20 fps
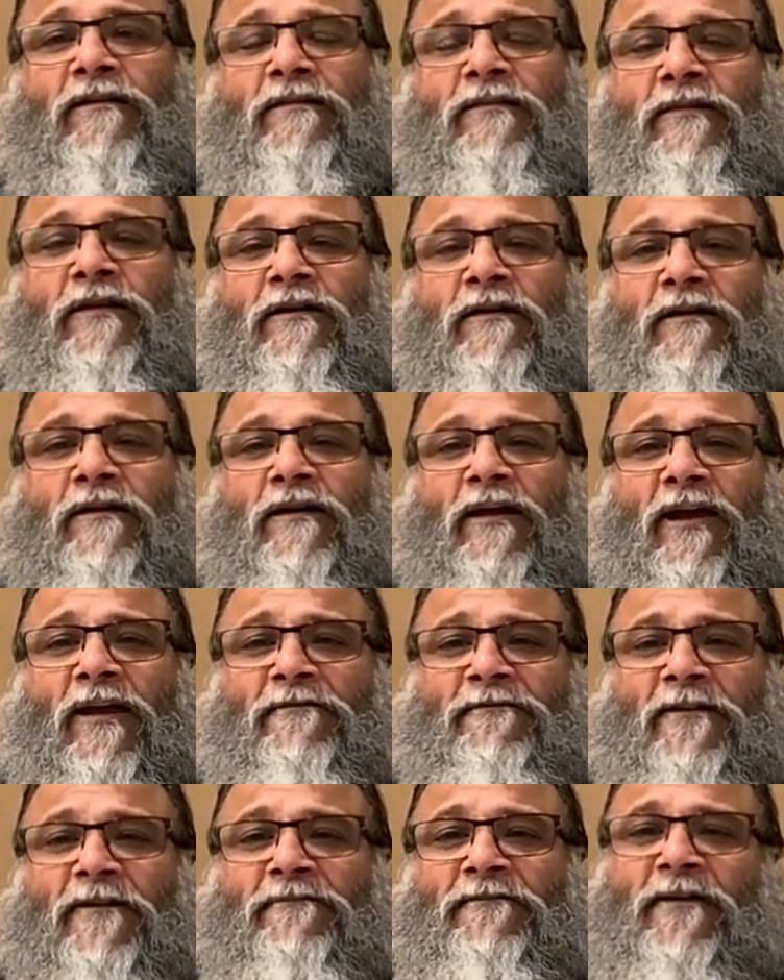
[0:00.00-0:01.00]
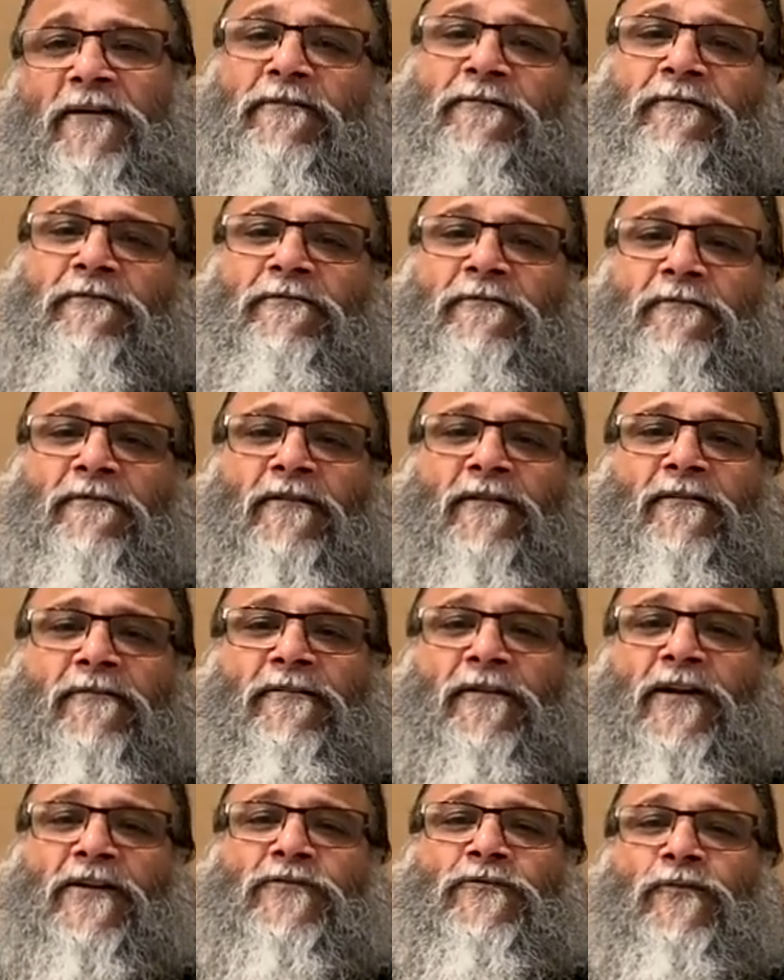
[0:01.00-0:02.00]
the FFF,
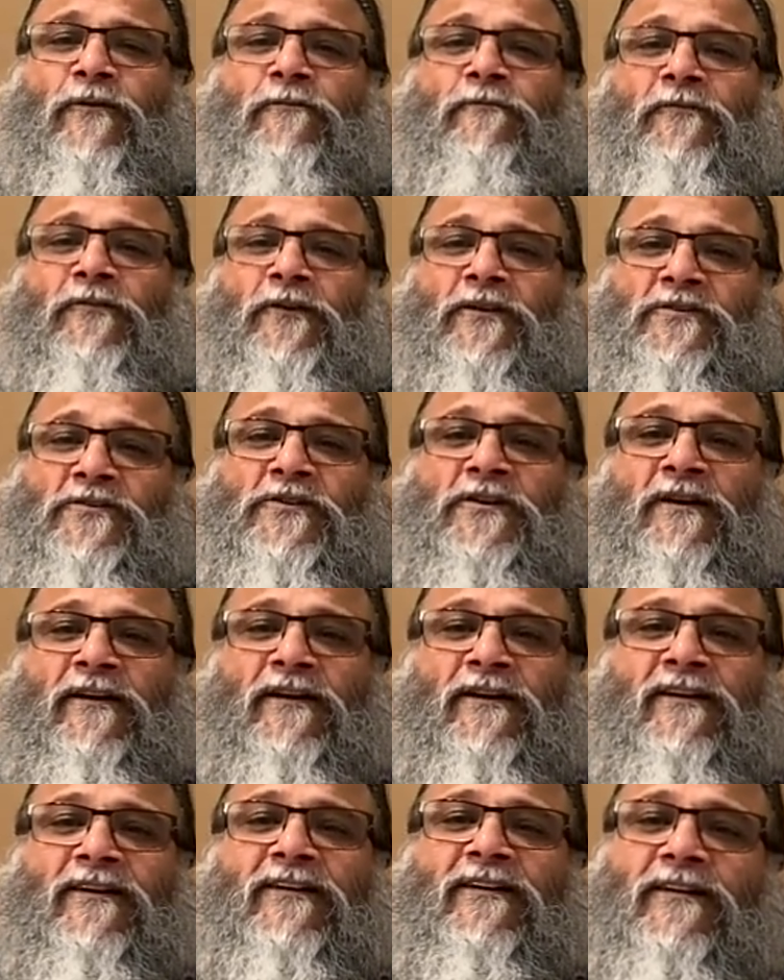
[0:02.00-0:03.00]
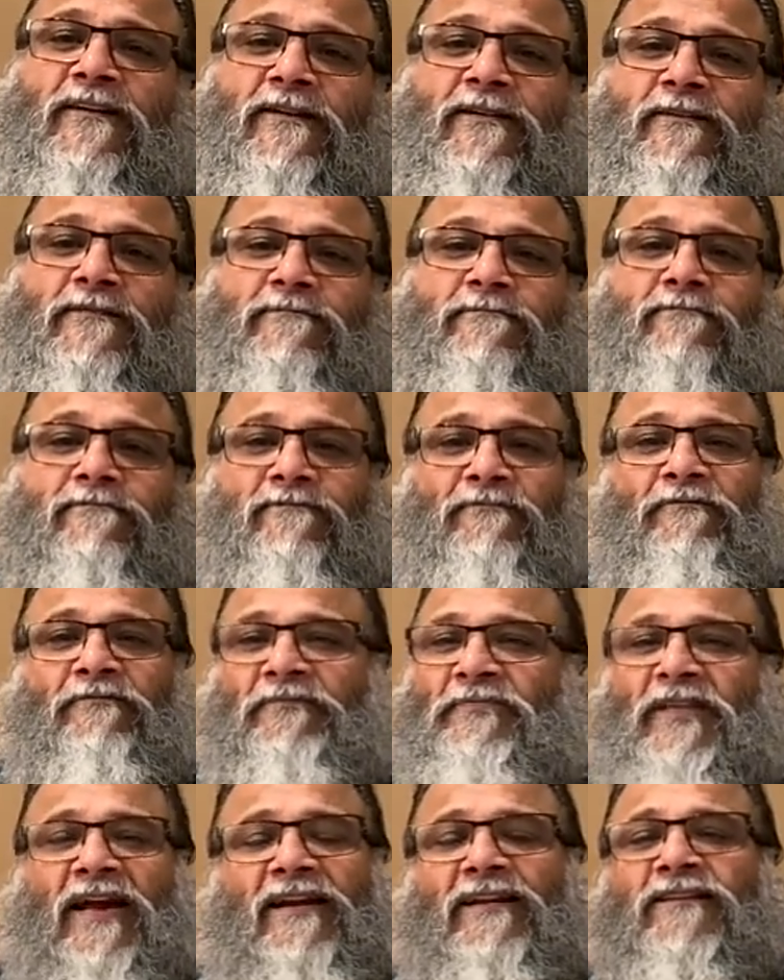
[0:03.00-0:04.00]
fresh from fridge.
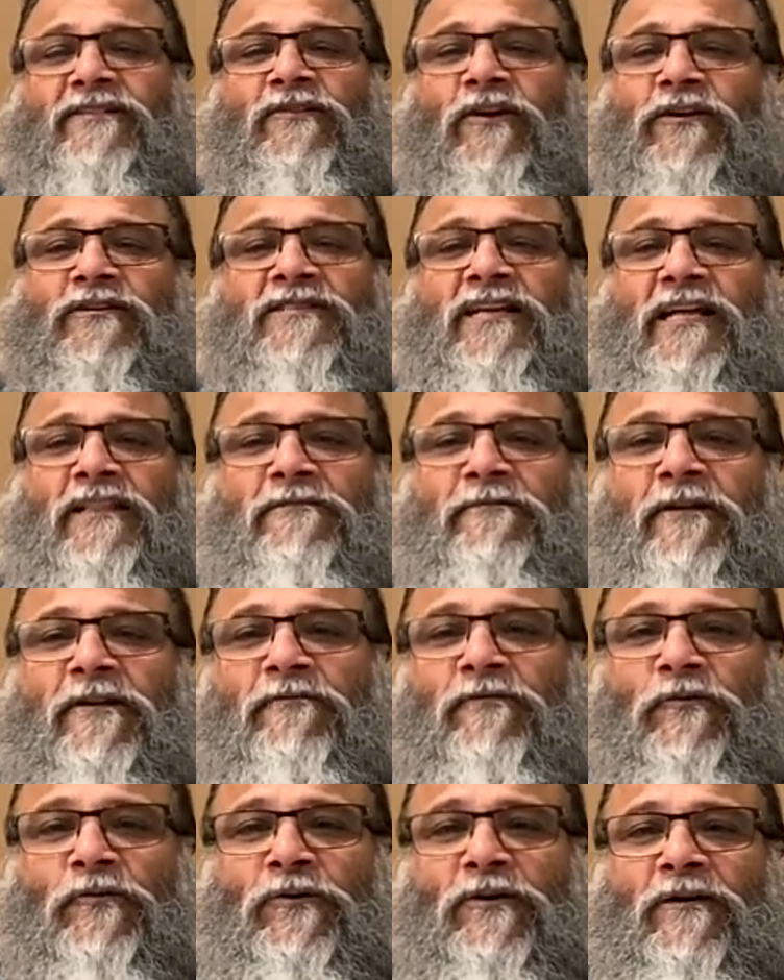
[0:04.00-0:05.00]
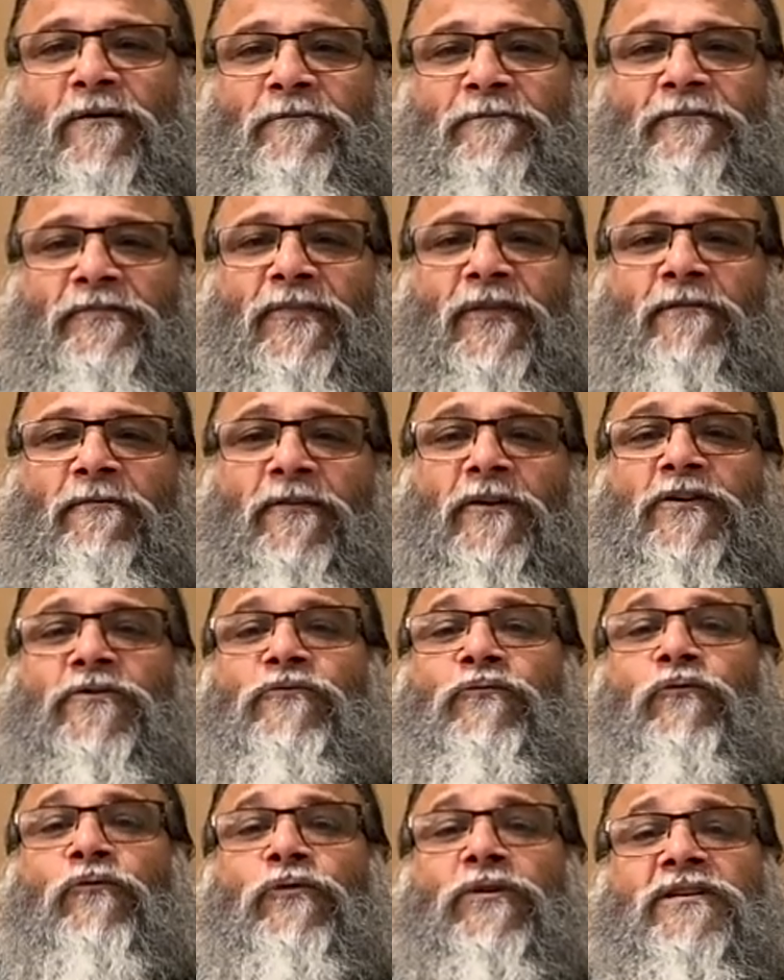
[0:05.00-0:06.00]
That is not sattvic food. Fridge
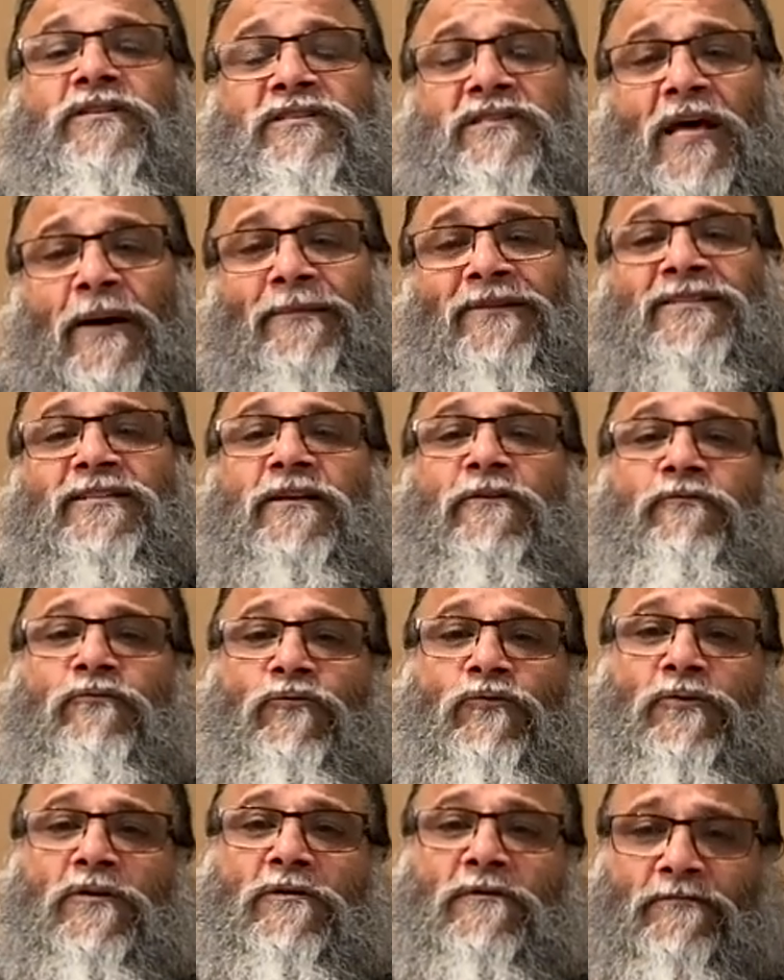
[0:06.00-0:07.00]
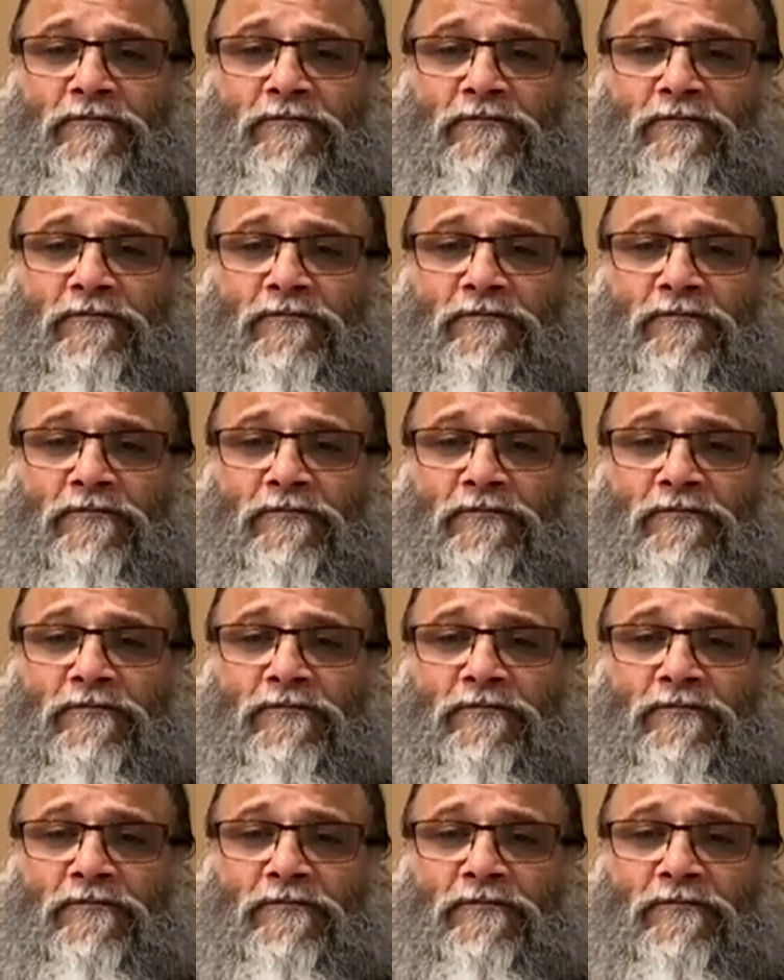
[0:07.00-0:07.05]
food is tamasic food.